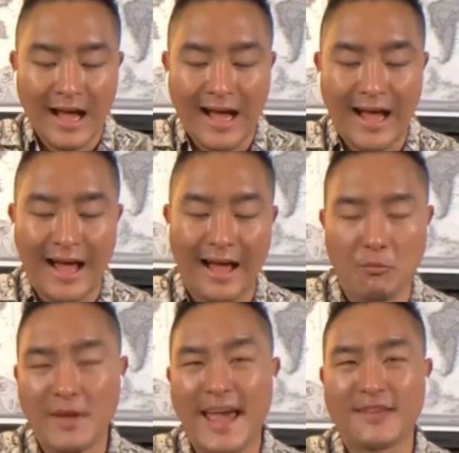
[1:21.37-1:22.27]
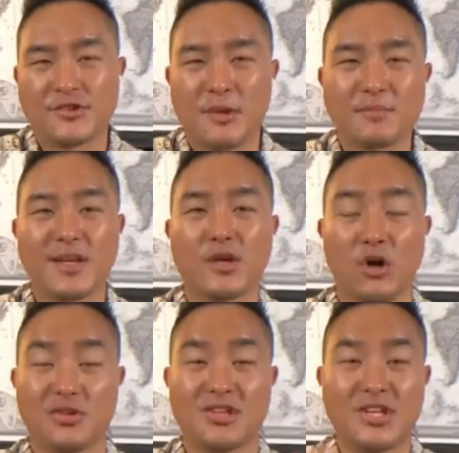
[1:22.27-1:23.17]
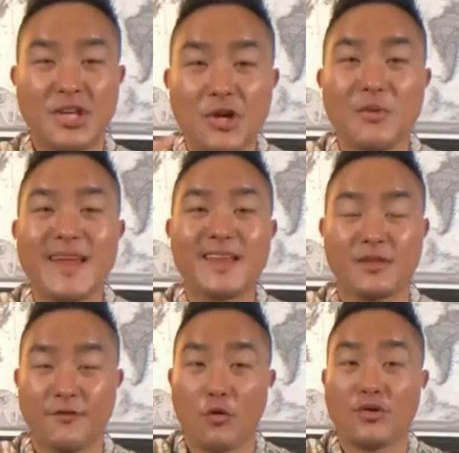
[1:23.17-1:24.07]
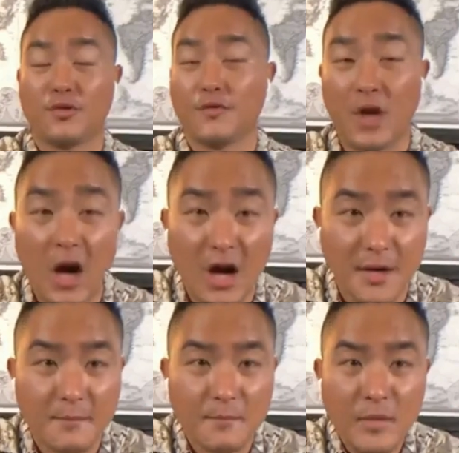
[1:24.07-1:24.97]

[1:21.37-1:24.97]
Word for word: uh, we had something called hearing the voice of God.